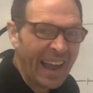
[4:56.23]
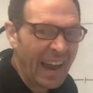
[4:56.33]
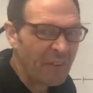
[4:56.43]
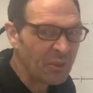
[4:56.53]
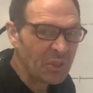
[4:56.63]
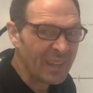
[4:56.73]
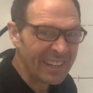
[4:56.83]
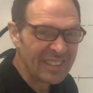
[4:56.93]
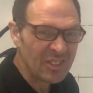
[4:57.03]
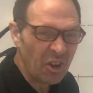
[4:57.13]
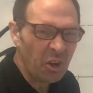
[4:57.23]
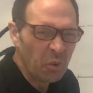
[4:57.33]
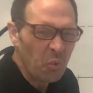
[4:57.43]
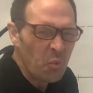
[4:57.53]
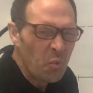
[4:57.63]
everything gets all
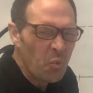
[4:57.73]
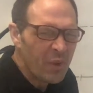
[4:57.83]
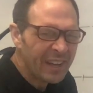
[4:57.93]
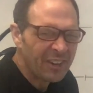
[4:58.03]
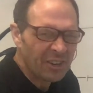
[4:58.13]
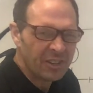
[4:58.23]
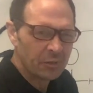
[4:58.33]
weird